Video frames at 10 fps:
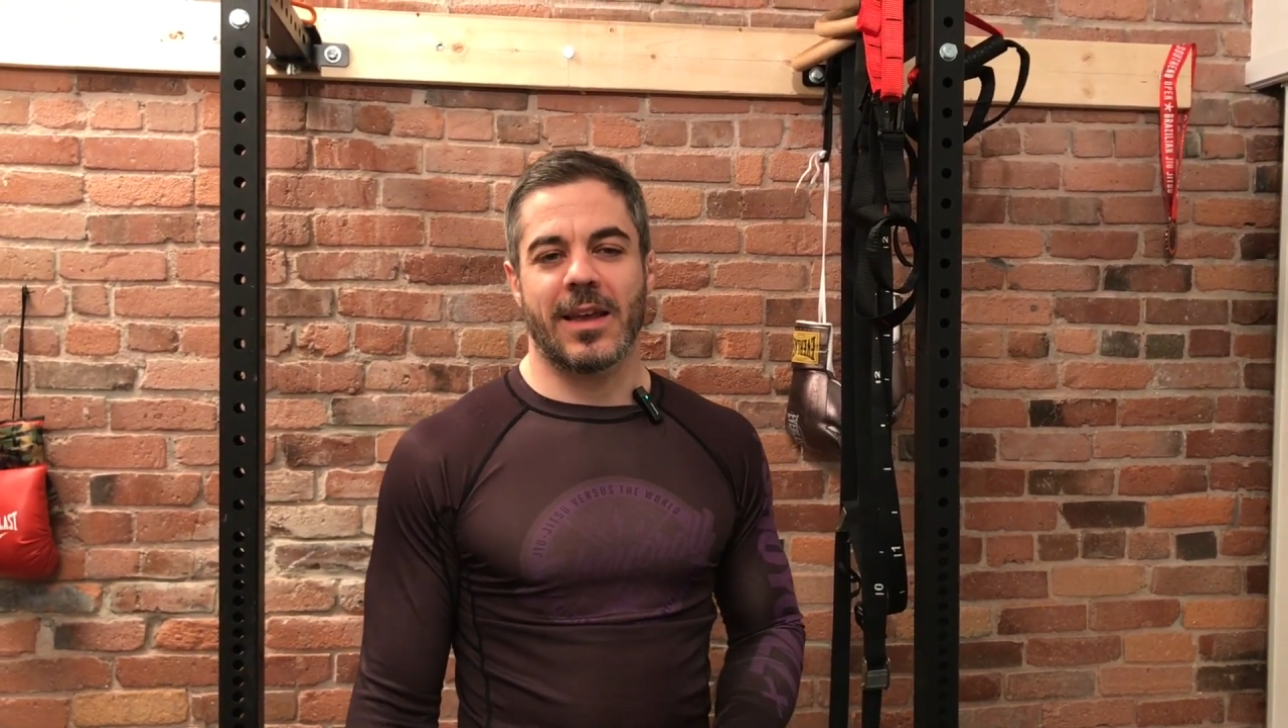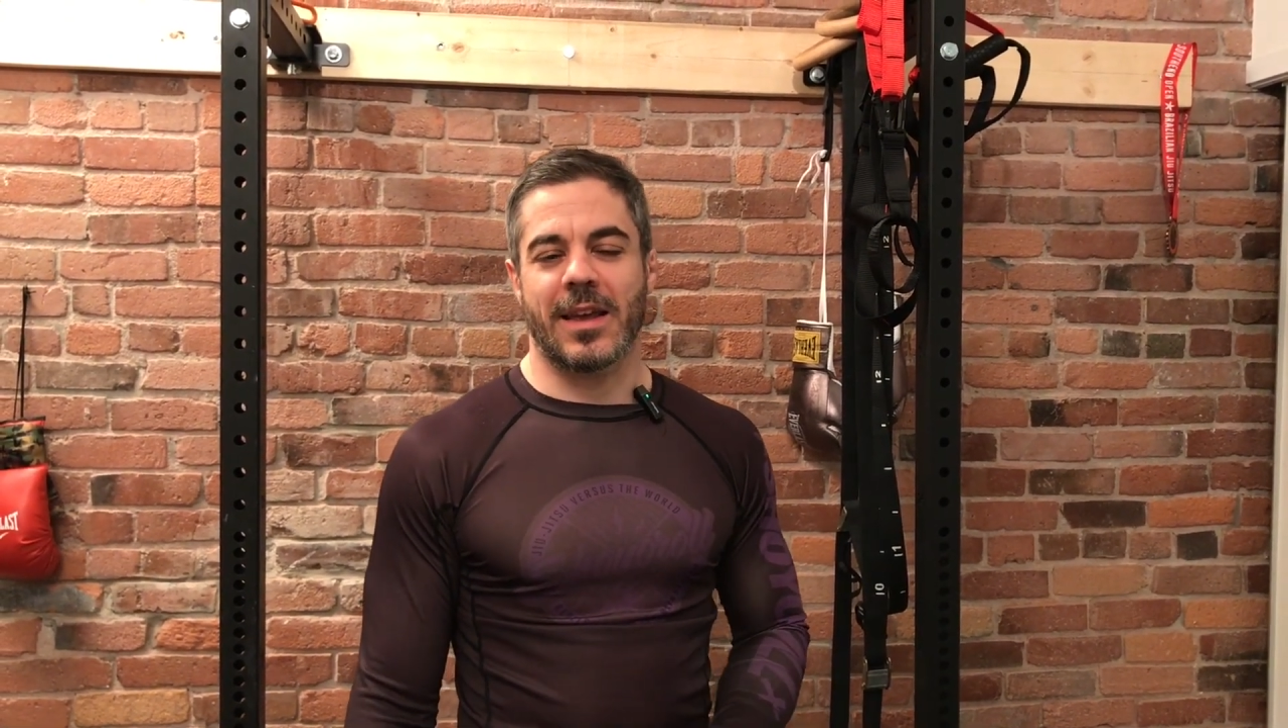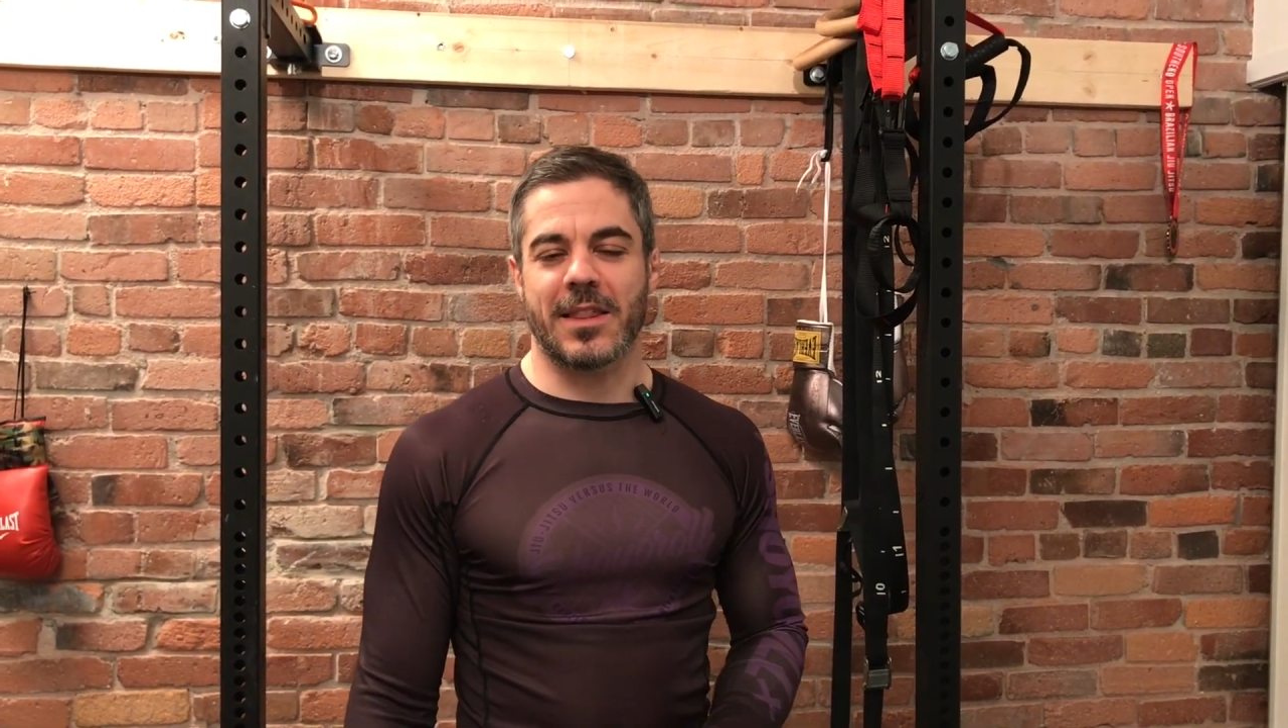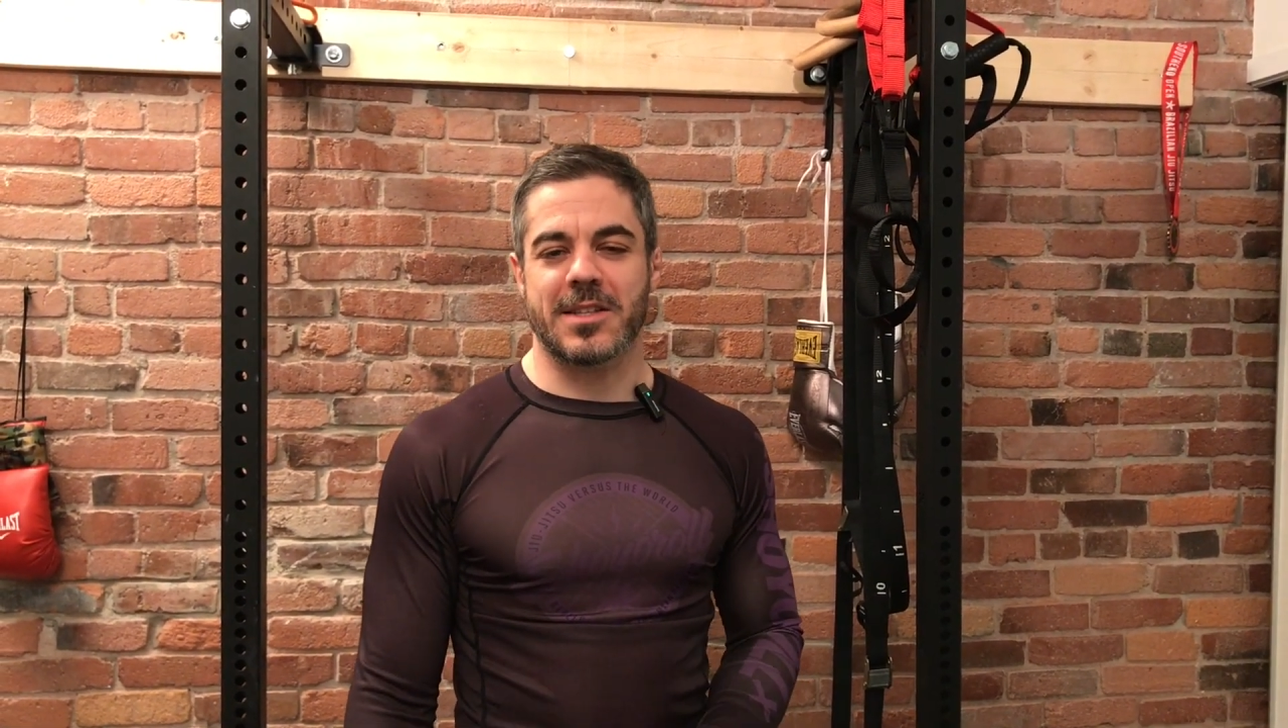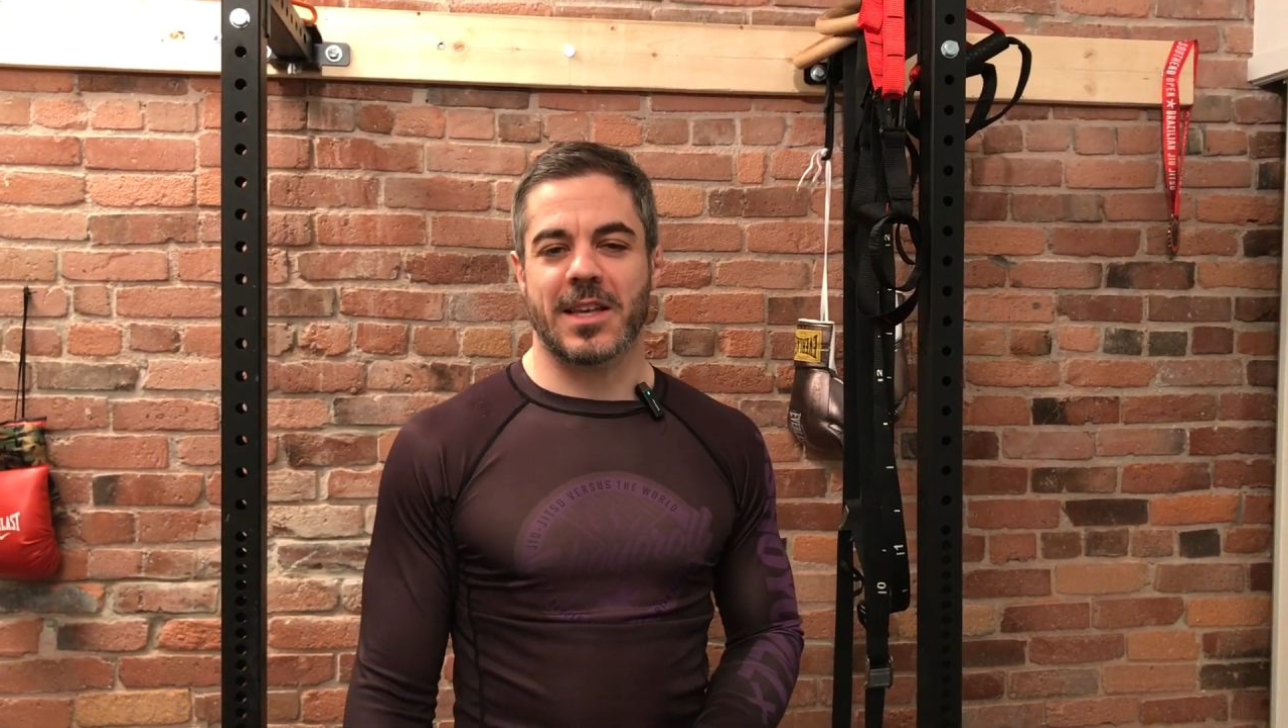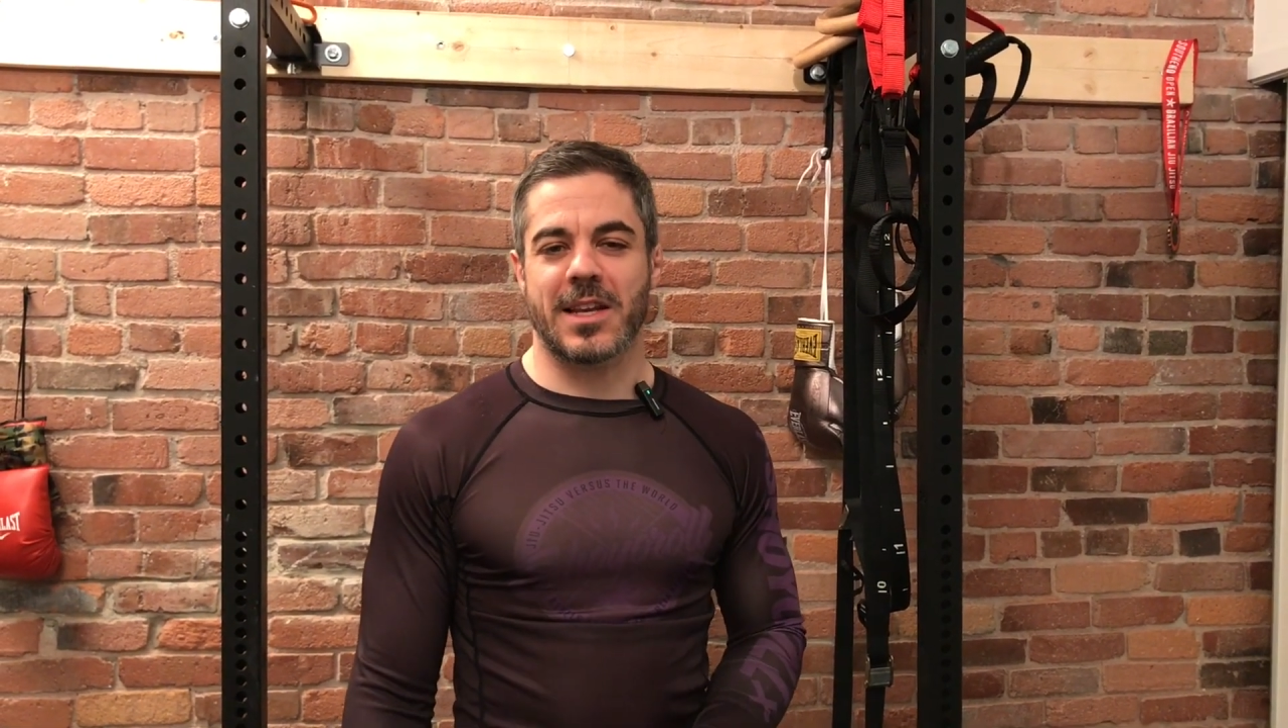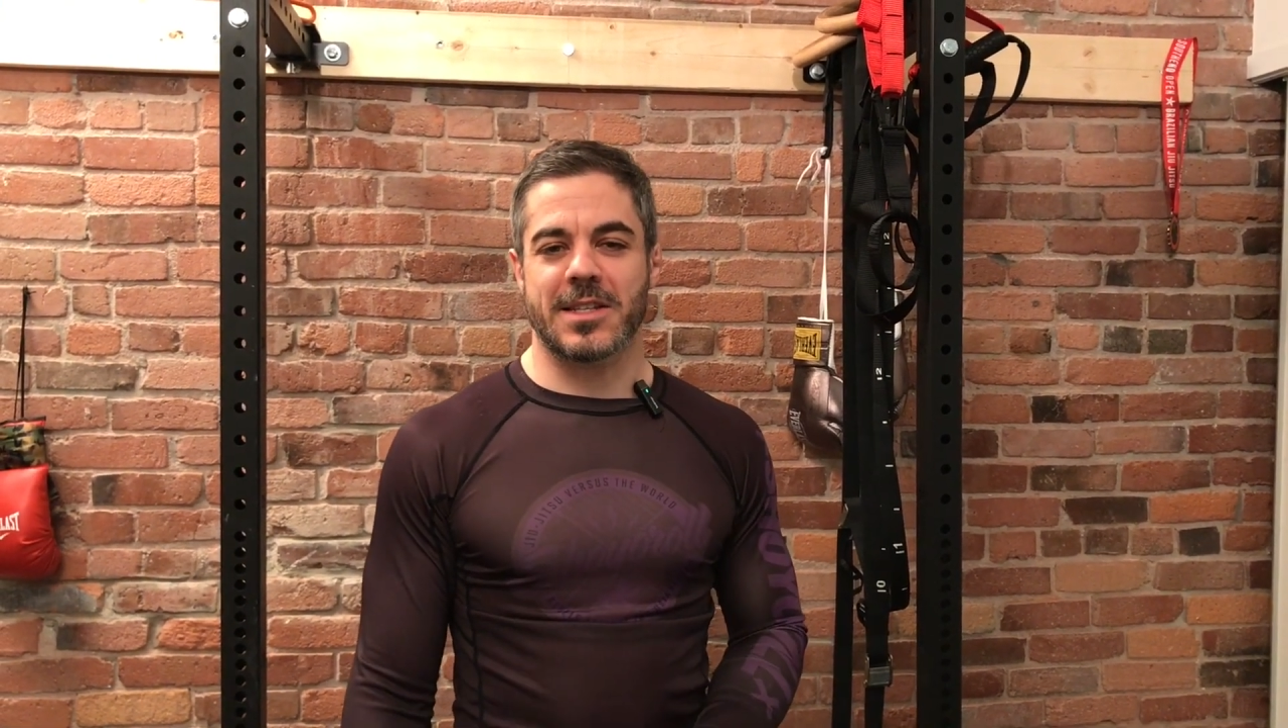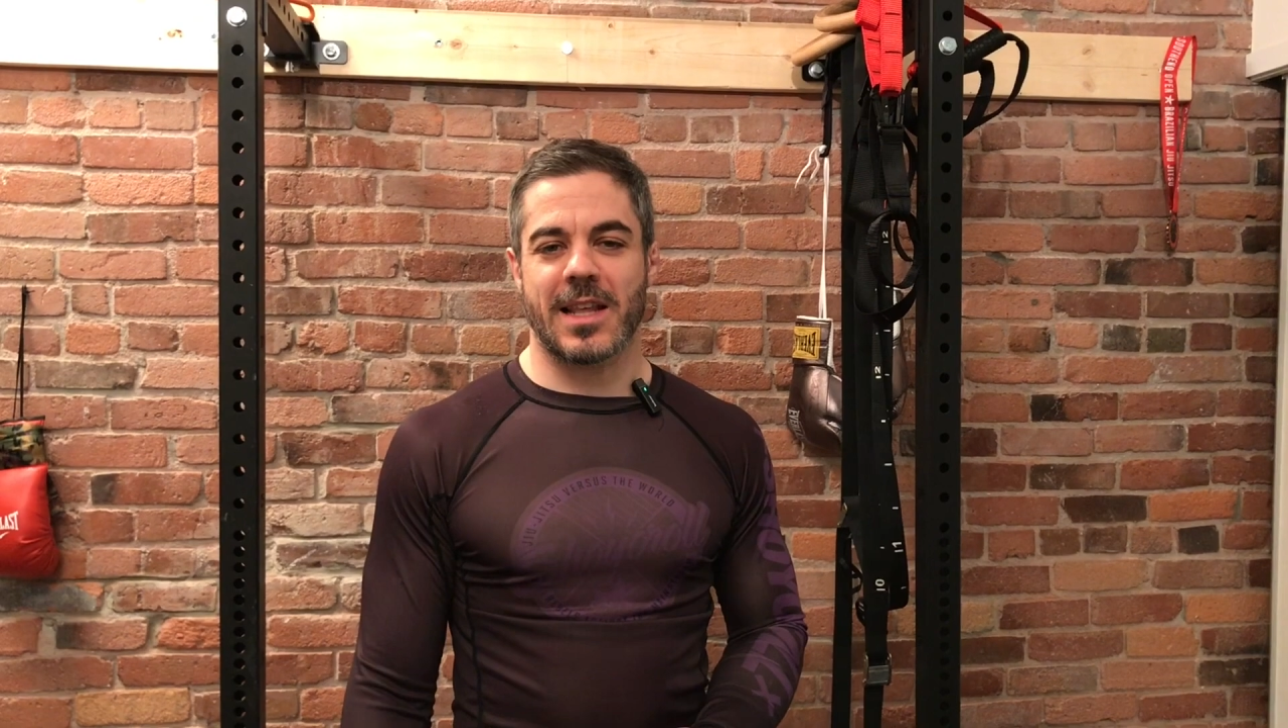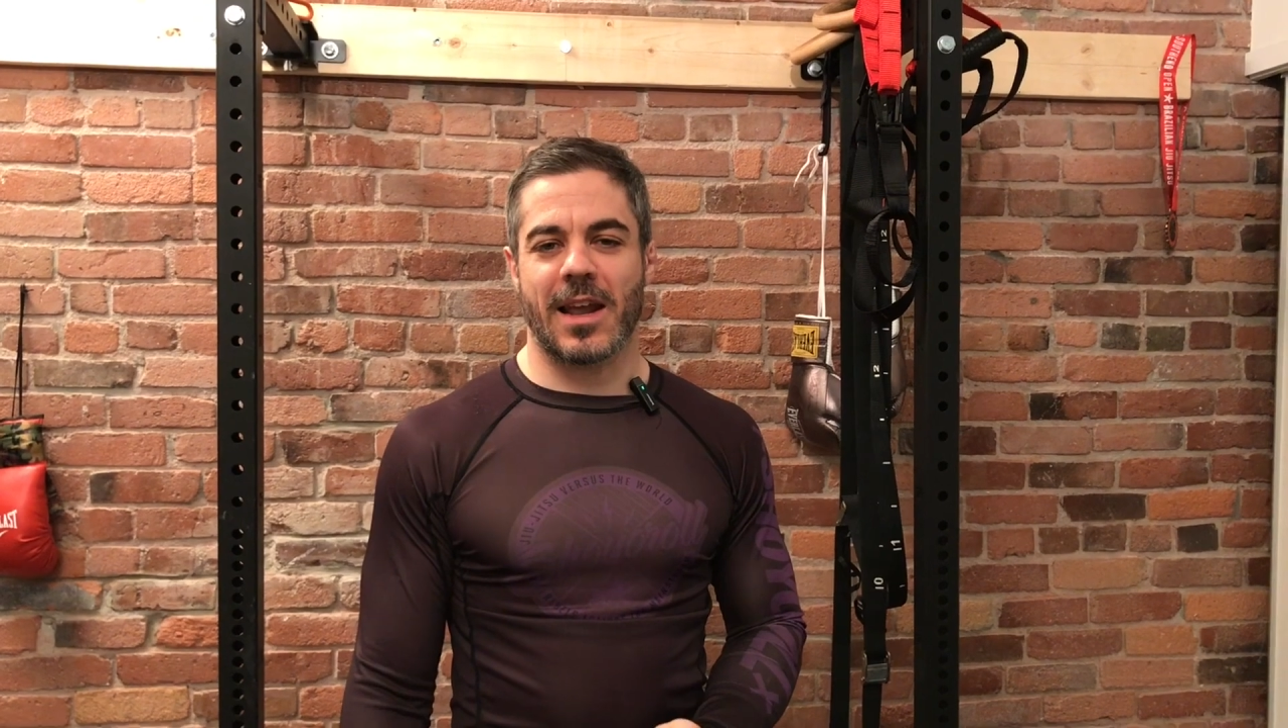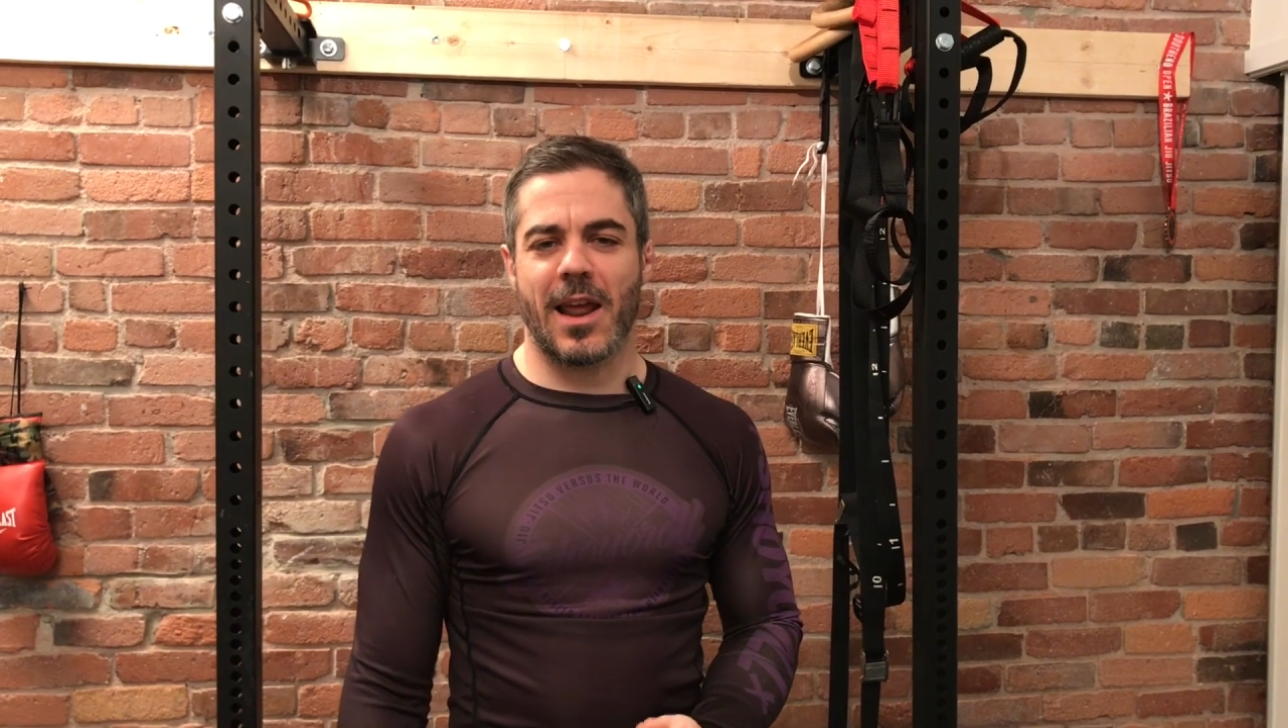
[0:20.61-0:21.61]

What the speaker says: in the sense that